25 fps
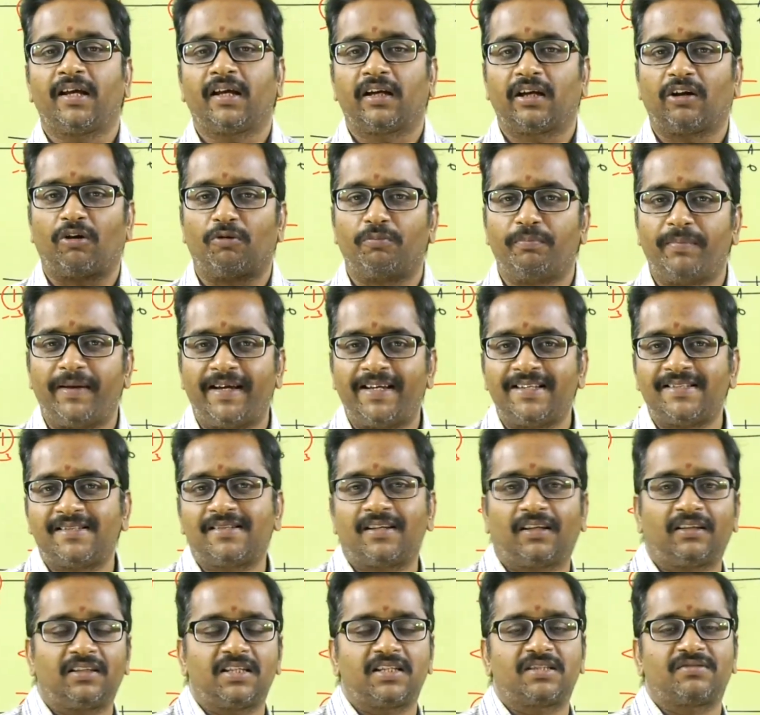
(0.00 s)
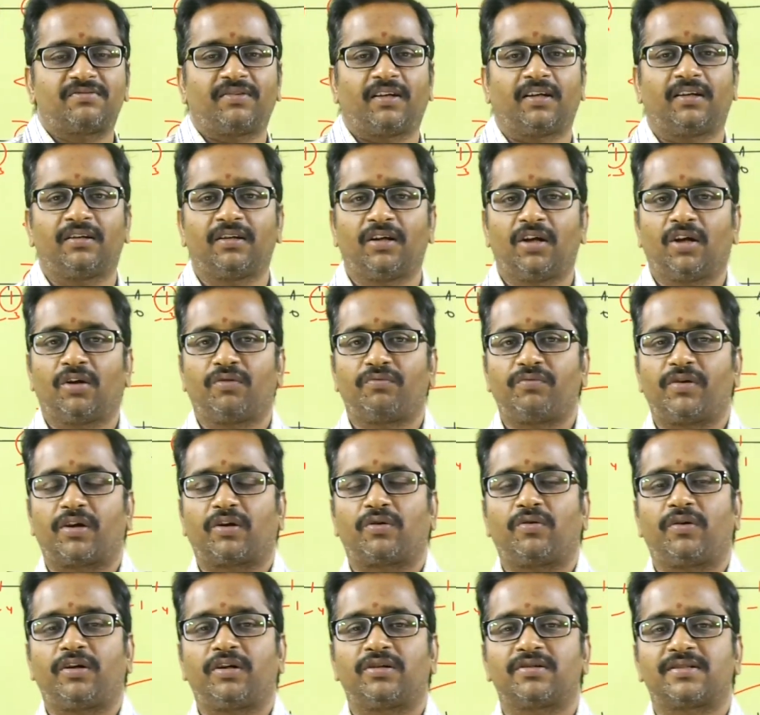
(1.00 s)
Now based on this one, we are
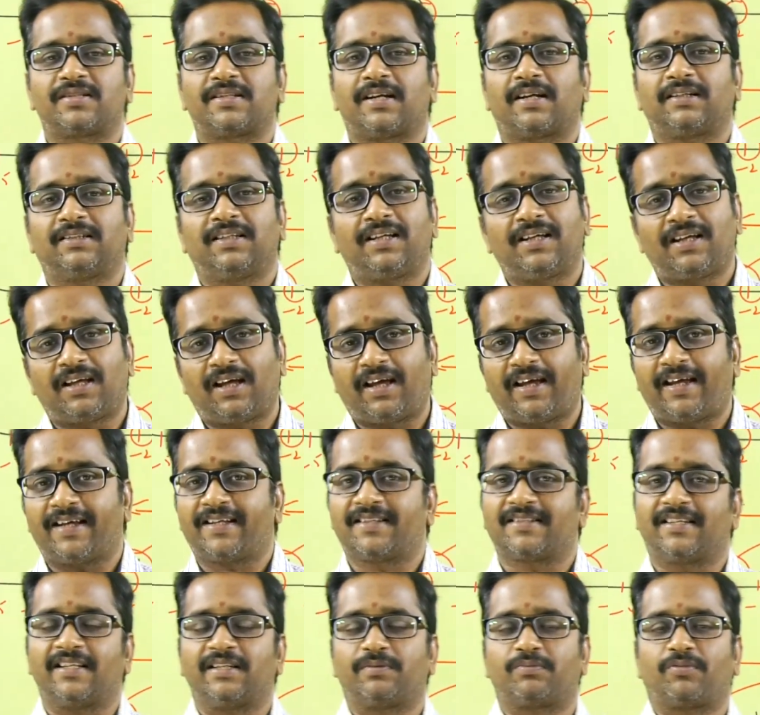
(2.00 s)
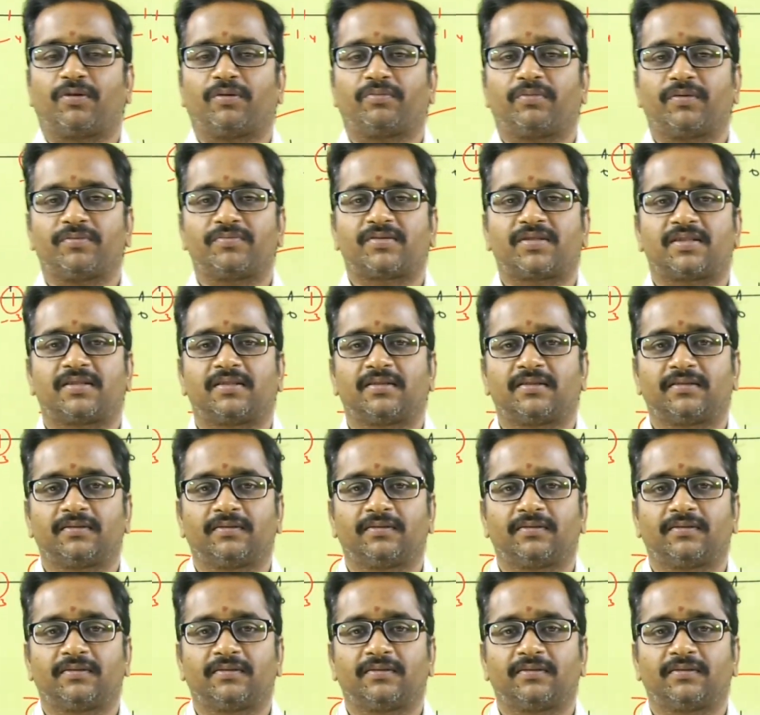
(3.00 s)
going to start the exercise problems.